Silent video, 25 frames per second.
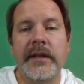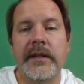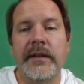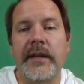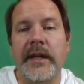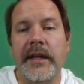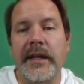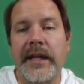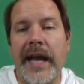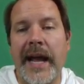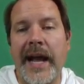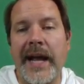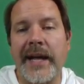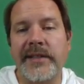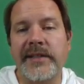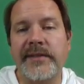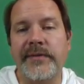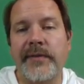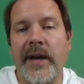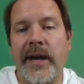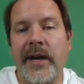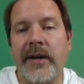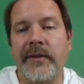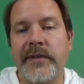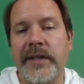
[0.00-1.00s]
The gas
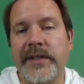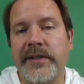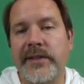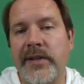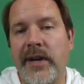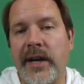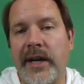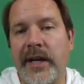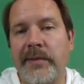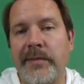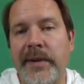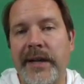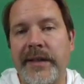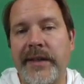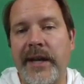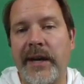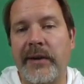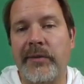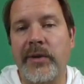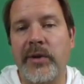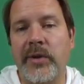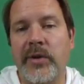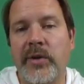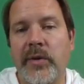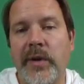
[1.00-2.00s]
valve, let's talk about that
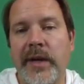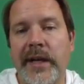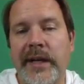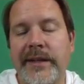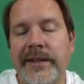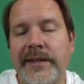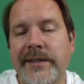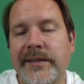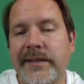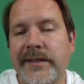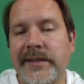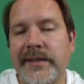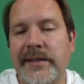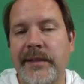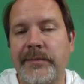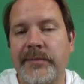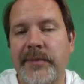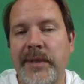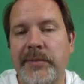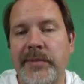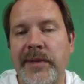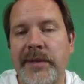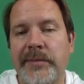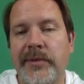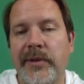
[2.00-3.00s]
real quick. This is
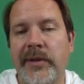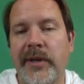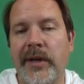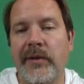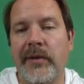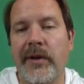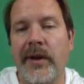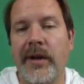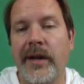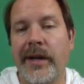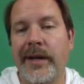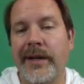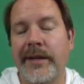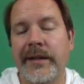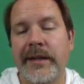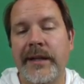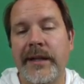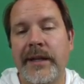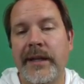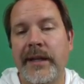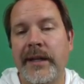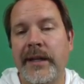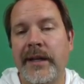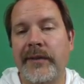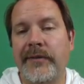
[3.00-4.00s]
something people get wrong.
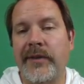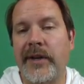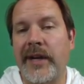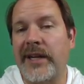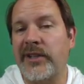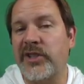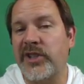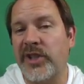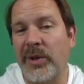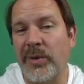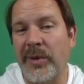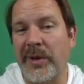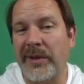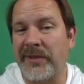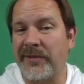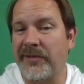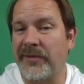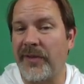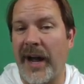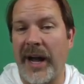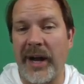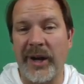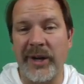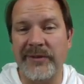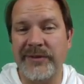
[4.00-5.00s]
If you're not sure what
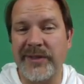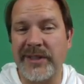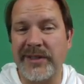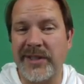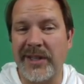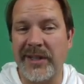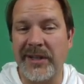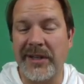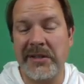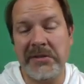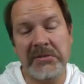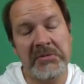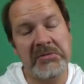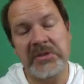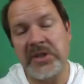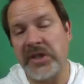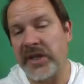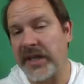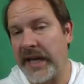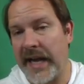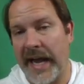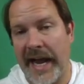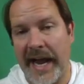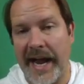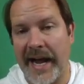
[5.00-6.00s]
valve to turn, you
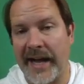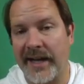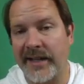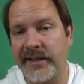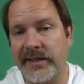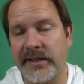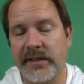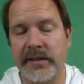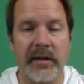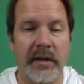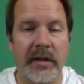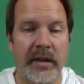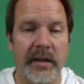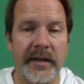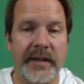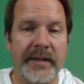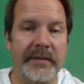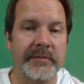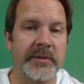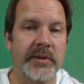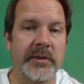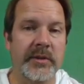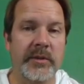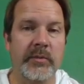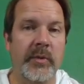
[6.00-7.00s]
can ask.
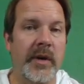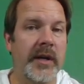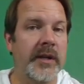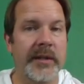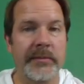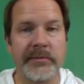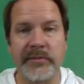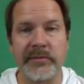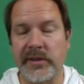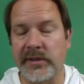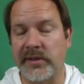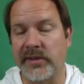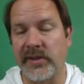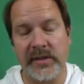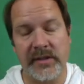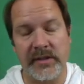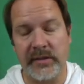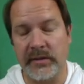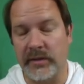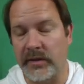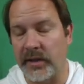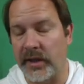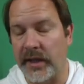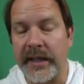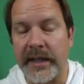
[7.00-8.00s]
Um, you're welcome to just
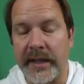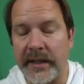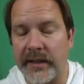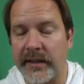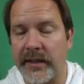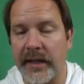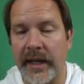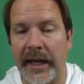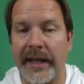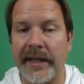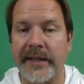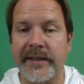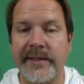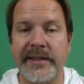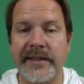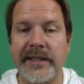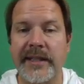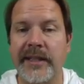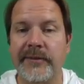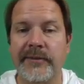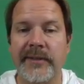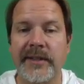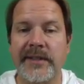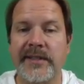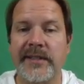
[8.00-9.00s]
look and see
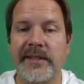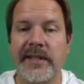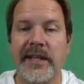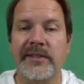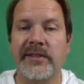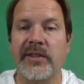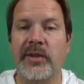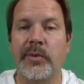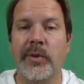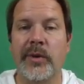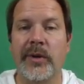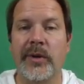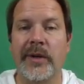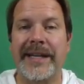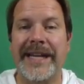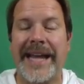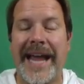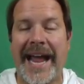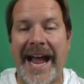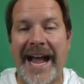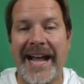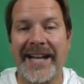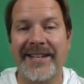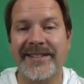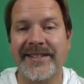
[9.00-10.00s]
if it says the word
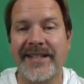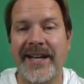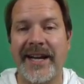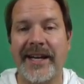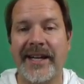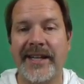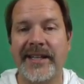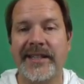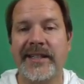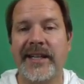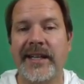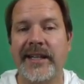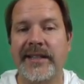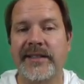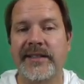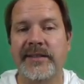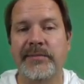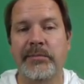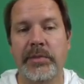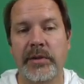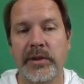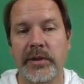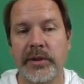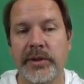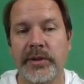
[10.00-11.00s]
gas on it it's
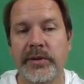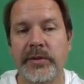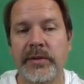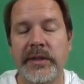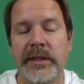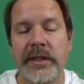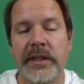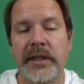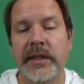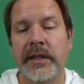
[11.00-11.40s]
blue.